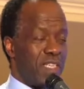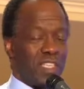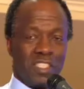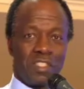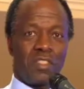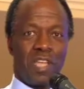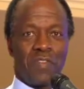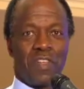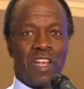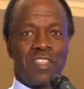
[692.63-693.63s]
And just
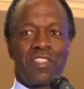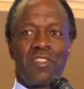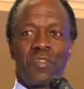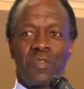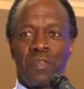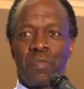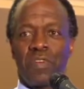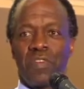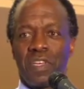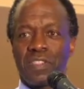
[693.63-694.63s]
having listened to the
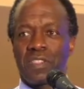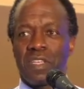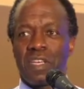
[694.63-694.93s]
previous